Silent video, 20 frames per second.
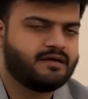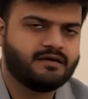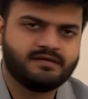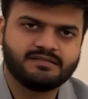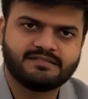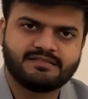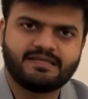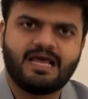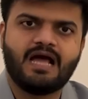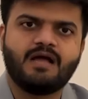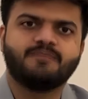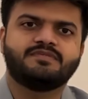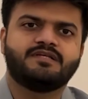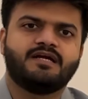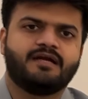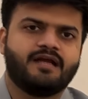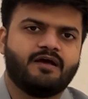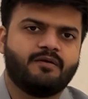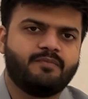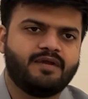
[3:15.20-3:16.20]
scams
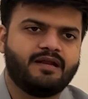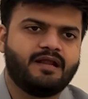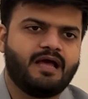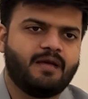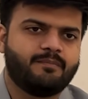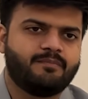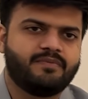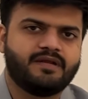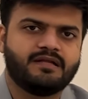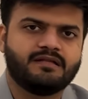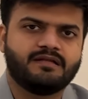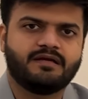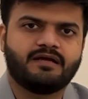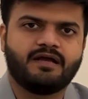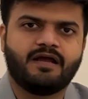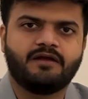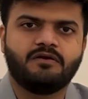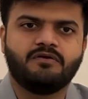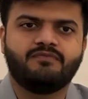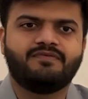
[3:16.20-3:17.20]
that have been happening, the
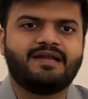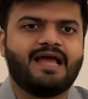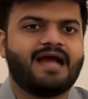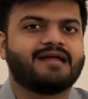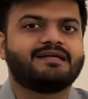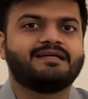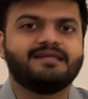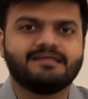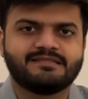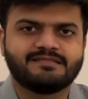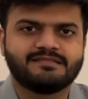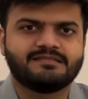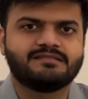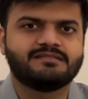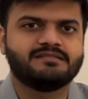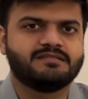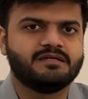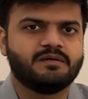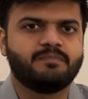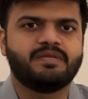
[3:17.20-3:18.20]
kind of tactics
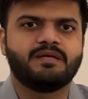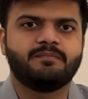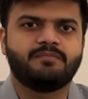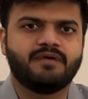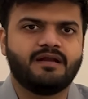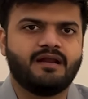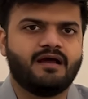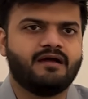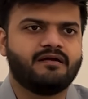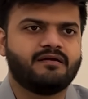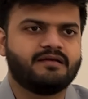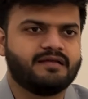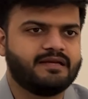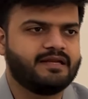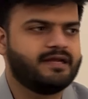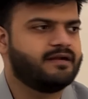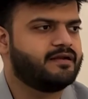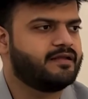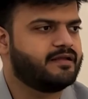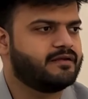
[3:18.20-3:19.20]
the people are
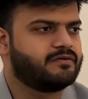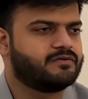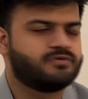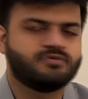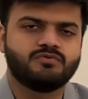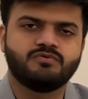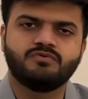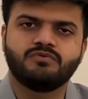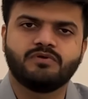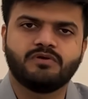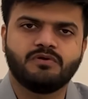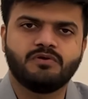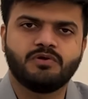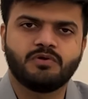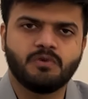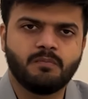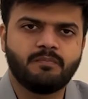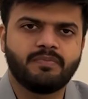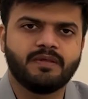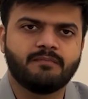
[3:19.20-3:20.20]
creating to
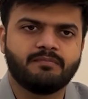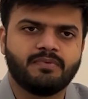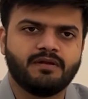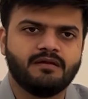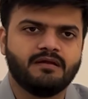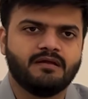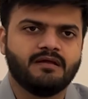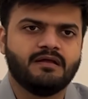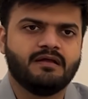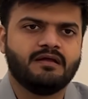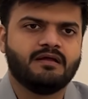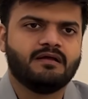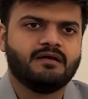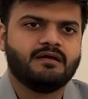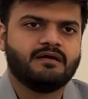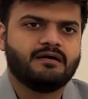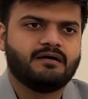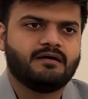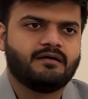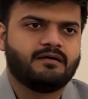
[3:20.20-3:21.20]
dupe
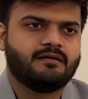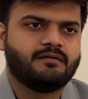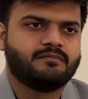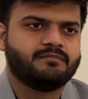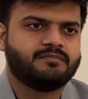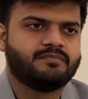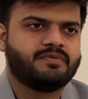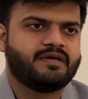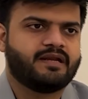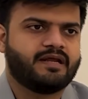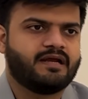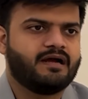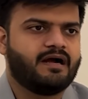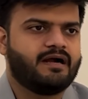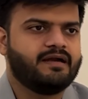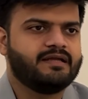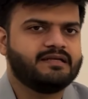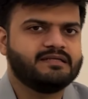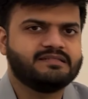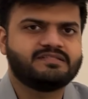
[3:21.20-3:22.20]
people.
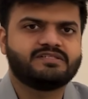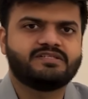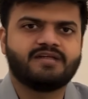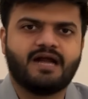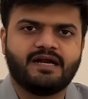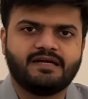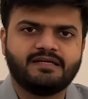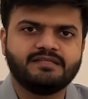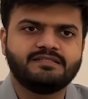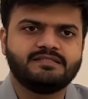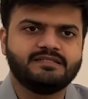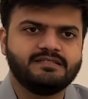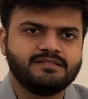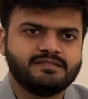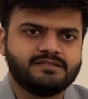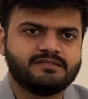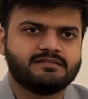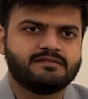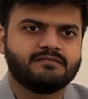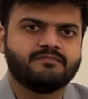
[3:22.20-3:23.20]
Regarding
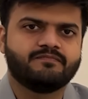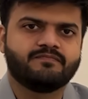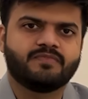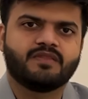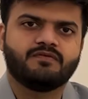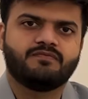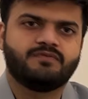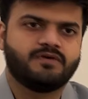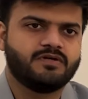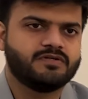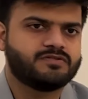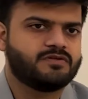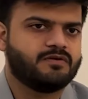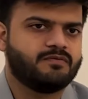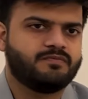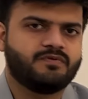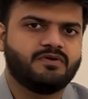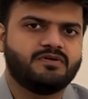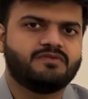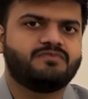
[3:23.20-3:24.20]
strategies, first,
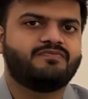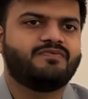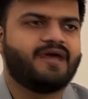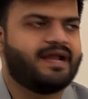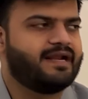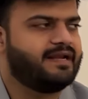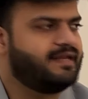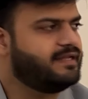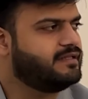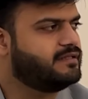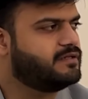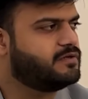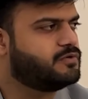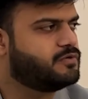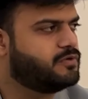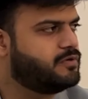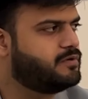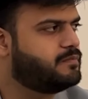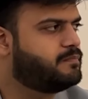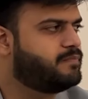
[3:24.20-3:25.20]
of course, finding the
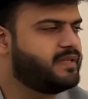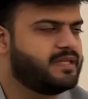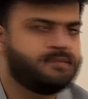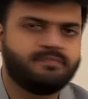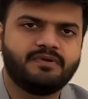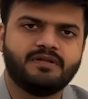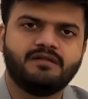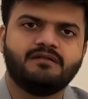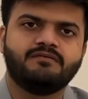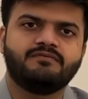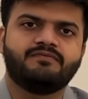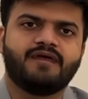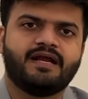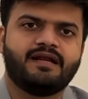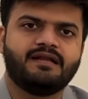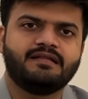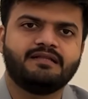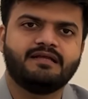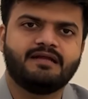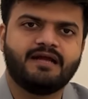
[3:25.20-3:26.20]
good people,
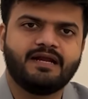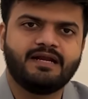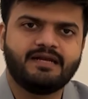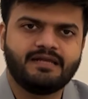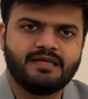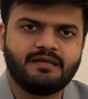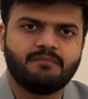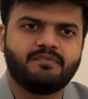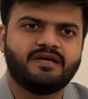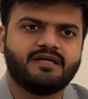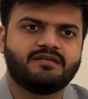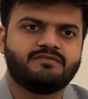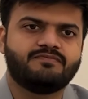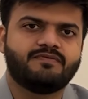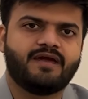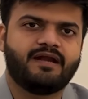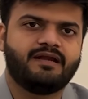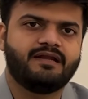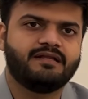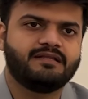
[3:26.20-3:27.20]
finding the right teammates,
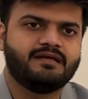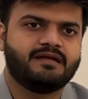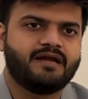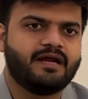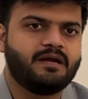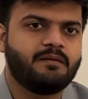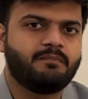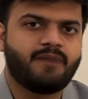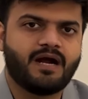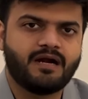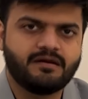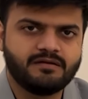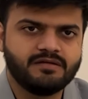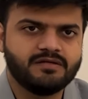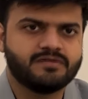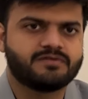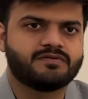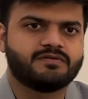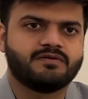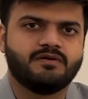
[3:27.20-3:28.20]
finding the right
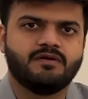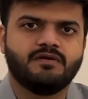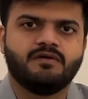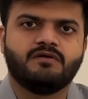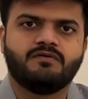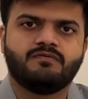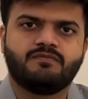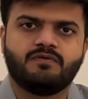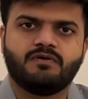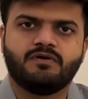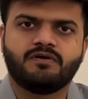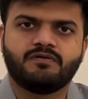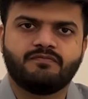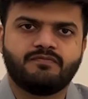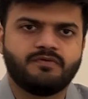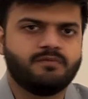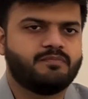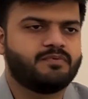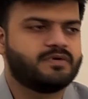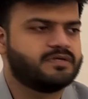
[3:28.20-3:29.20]
partners for a
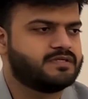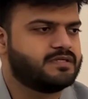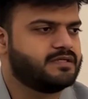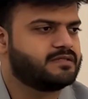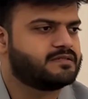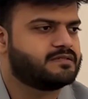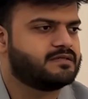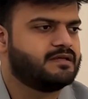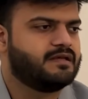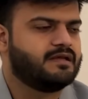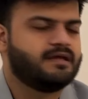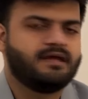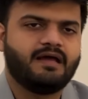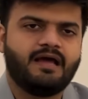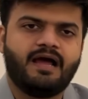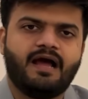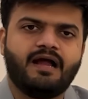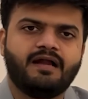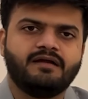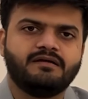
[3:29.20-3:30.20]
few projects,
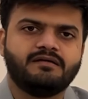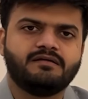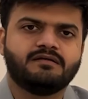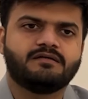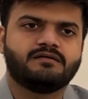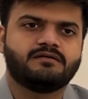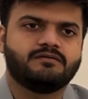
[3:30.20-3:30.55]
and